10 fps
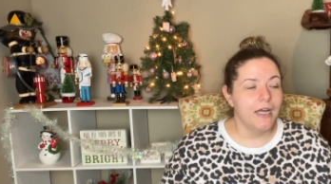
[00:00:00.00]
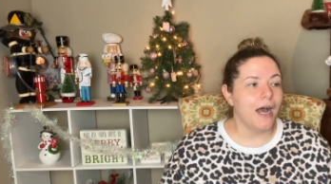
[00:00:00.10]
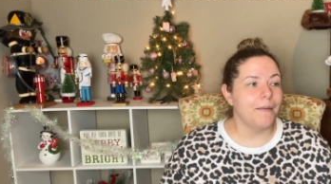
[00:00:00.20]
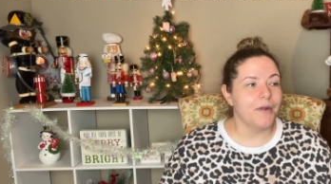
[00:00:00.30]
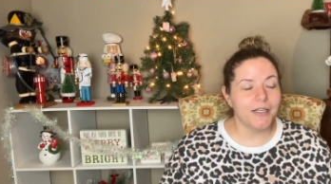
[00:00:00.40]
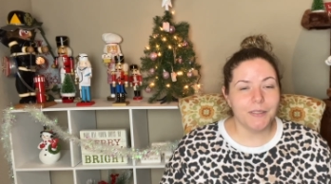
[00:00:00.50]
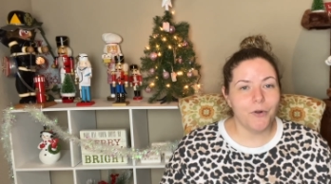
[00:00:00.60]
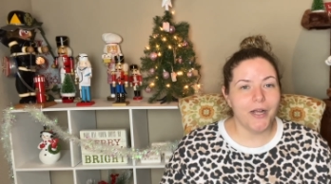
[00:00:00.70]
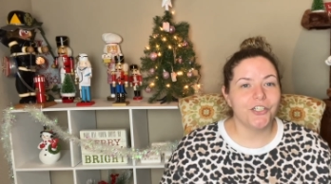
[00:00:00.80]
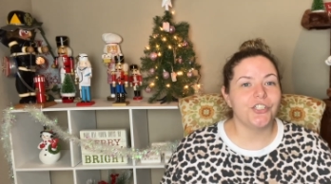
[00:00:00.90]
I'm not
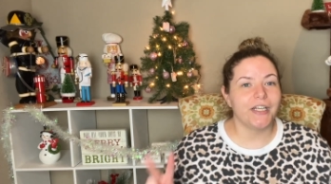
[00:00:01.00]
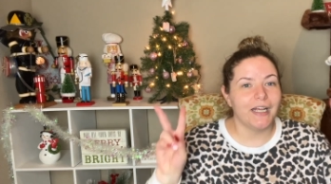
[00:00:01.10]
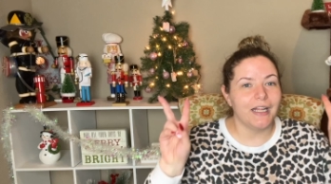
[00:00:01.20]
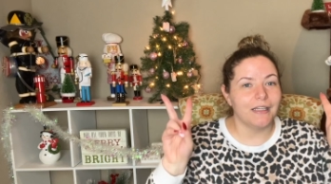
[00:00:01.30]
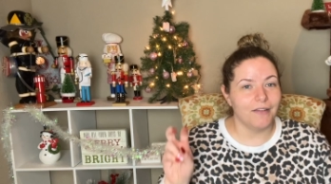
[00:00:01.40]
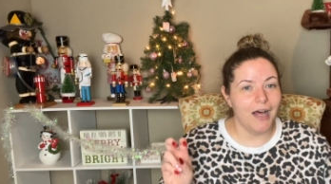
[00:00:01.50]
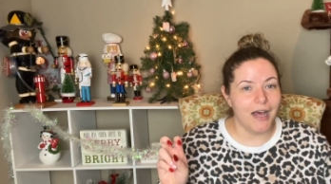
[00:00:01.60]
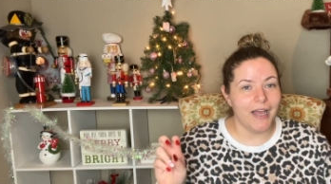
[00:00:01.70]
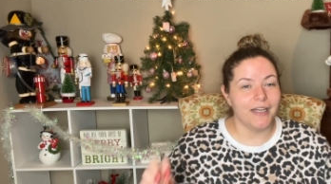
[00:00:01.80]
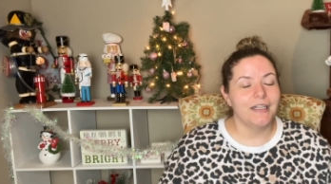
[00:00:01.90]
surprised she
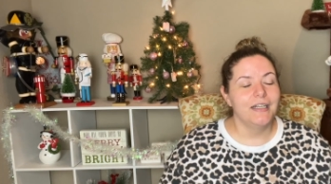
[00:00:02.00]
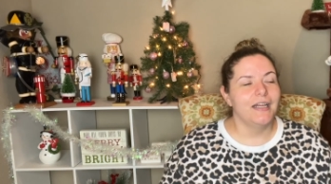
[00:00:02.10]
lied.